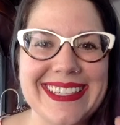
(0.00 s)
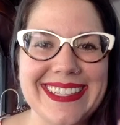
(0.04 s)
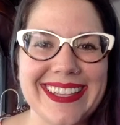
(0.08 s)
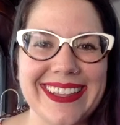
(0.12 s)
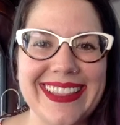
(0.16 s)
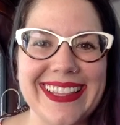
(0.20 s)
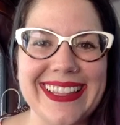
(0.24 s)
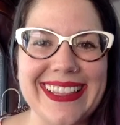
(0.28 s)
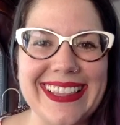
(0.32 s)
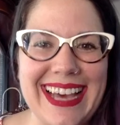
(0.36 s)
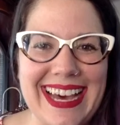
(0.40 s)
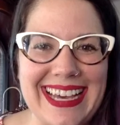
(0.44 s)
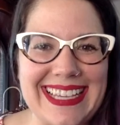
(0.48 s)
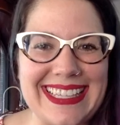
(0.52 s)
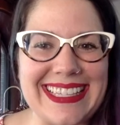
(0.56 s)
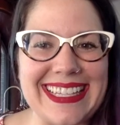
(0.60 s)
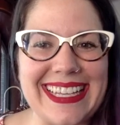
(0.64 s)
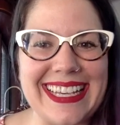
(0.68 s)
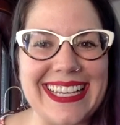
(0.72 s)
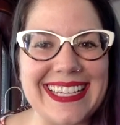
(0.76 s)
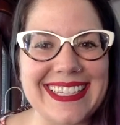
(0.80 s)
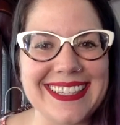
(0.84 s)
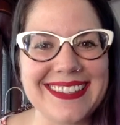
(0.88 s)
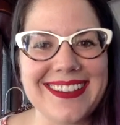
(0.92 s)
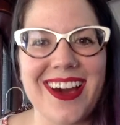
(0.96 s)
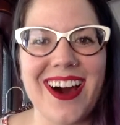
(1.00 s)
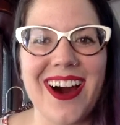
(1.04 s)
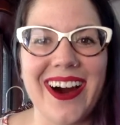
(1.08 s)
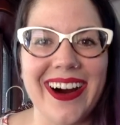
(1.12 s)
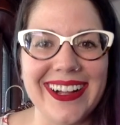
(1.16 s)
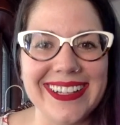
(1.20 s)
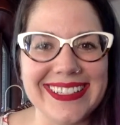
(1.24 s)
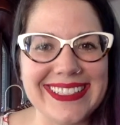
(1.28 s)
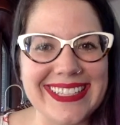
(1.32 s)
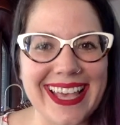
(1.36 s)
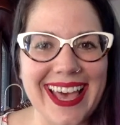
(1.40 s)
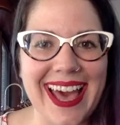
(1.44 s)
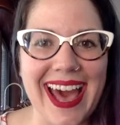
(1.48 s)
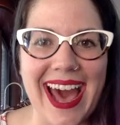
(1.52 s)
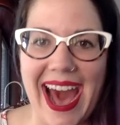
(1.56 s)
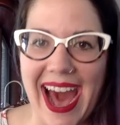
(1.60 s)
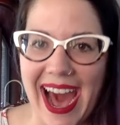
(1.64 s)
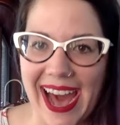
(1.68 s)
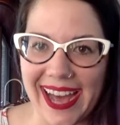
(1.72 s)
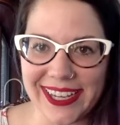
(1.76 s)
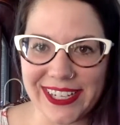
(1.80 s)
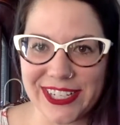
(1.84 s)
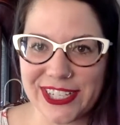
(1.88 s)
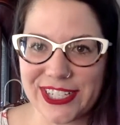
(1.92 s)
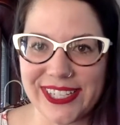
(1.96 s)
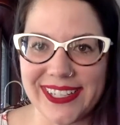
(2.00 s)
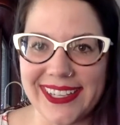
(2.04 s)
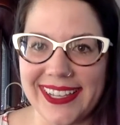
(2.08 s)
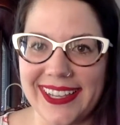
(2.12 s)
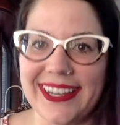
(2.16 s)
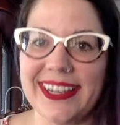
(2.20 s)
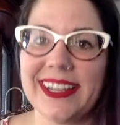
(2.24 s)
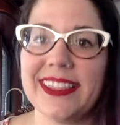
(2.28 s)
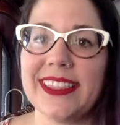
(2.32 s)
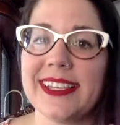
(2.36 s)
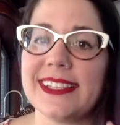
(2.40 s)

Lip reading: So the last thing is call to action.